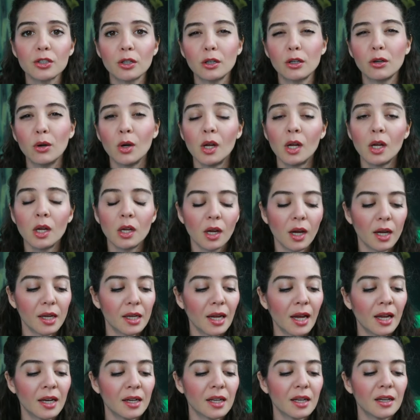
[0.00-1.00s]
So
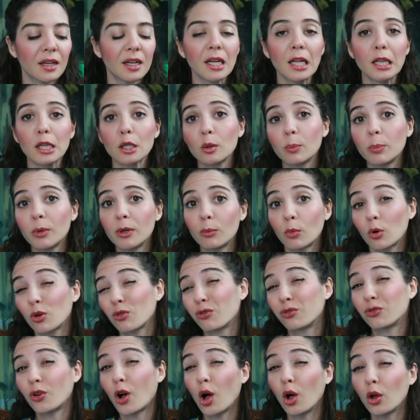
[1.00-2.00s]
again, getting a little bit
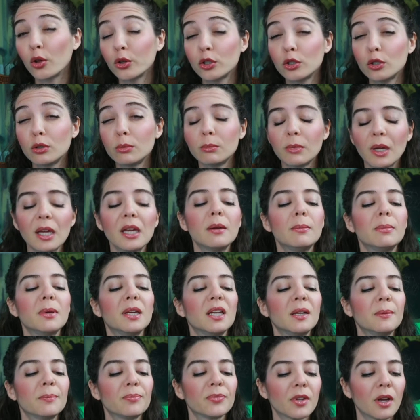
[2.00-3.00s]
more volume
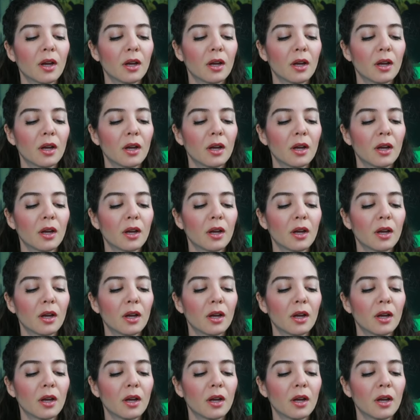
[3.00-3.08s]
maybe,